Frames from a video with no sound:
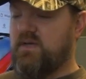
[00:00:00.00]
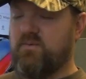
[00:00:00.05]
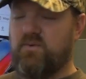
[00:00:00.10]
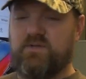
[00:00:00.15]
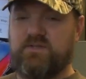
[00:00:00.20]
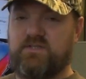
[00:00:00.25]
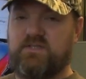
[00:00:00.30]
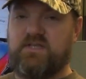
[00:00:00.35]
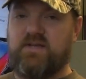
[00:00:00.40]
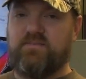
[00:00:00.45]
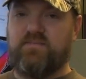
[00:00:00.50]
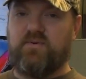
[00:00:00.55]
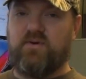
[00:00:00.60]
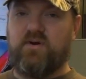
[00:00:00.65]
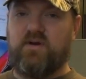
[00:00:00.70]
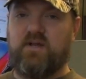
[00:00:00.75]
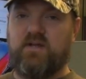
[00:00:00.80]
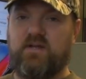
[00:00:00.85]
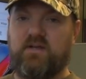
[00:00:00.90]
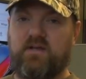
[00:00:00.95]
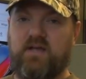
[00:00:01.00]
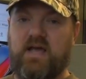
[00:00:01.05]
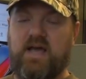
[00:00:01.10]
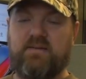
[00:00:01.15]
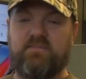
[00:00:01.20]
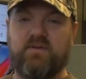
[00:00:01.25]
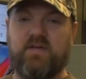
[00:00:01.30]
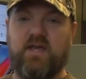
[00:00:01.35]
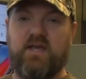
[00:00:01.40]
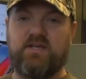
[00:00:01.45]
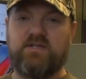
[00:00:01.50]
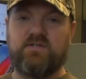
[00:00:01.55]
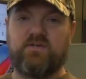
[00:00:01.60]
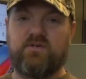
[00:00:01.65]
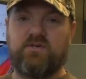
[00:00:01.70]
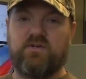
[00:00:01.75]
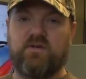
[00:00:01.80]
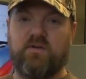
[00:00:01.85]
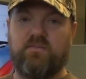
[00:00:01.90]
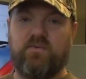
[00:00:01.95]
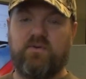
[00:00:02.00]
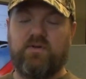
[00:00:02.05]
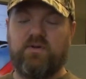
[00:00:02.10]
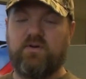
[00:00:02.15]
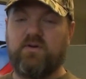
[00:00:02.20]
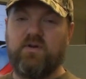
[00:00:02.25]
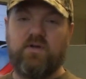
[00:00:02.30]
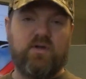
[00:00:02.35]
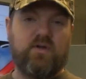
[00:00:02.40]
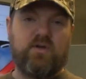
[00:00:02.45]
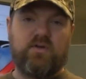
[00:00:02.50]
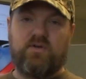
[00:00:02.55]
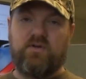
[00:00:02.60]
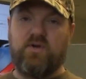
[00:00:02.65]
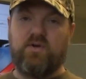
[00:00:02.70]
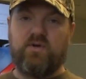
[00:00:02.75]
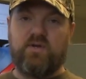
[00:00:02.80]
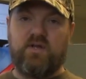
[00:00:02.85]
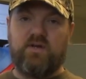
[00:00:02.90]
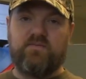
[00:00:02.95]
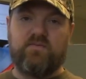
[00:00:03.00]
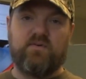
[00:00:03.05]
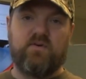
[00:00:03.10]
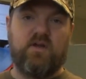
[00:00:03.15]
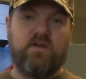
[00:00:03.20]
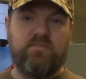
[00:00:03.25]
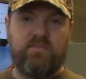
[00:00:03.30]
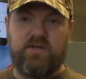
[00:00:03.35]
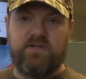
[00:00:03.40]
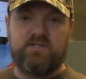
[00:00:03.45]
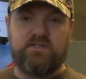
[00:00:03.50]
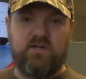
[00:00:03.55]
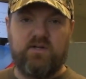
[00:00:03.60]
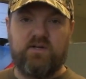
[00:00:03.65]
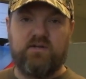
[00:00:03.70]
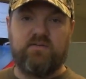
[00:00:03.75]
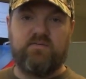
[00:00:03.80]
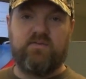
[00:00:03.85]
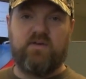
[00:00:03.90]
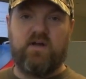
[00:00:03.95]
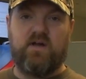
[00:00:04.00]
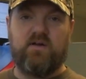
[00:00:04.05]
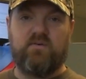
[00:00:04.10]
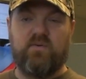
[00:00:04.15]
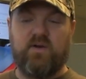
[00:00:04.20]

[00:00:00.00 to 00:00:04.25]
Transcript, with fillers: it runs a temporary application on your computer. No need for administrative uh,